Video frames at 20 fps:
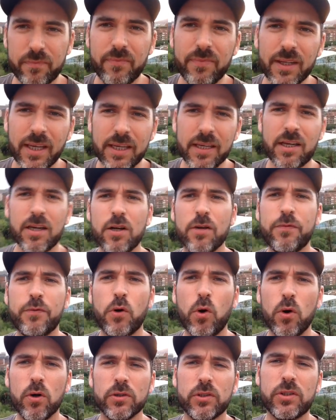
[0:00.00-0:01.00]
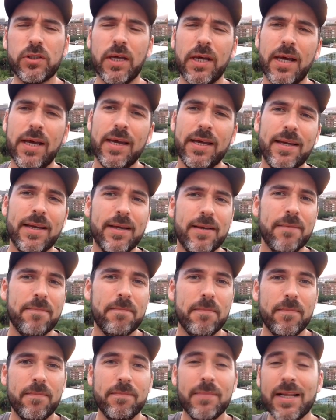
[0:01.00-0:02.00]
He can, of course,
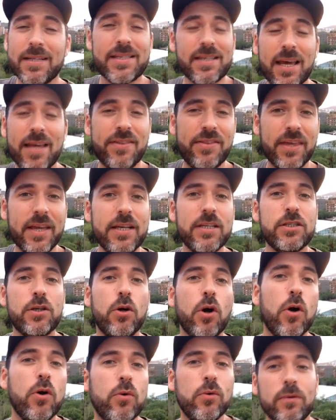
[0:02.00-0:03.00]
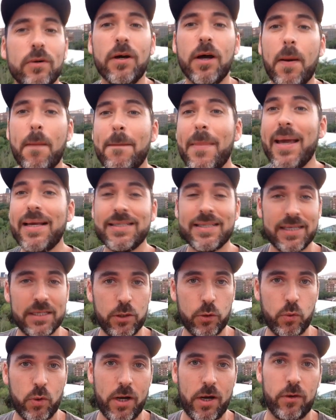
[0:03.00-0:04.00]
let's say things go
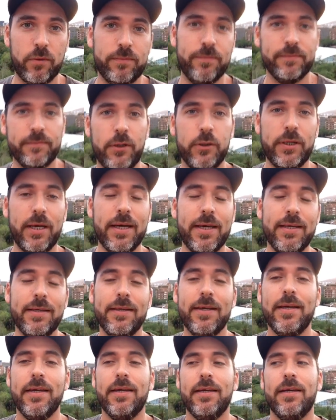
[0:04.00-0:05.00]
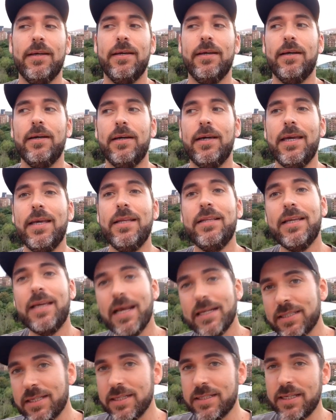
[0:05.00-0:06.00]
amazingly well, okay? He
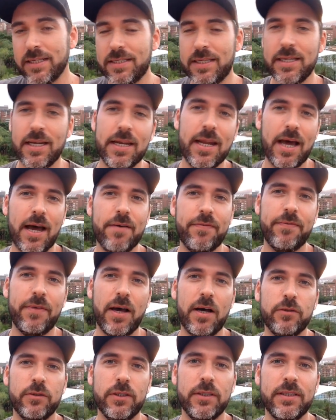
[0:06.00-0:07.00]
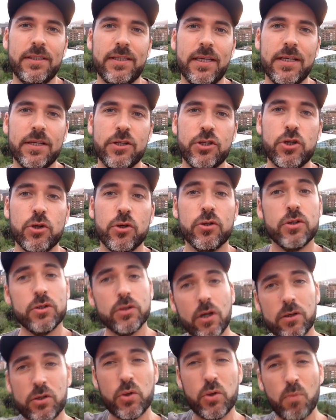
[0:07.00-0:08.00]
gets the 16,500 signatures,
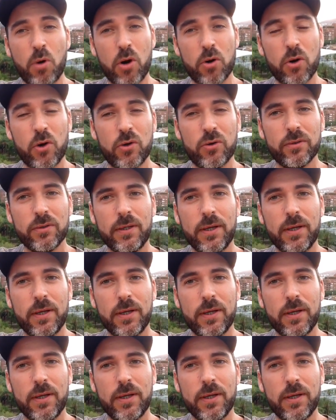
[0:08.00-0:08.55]
not tomorrow,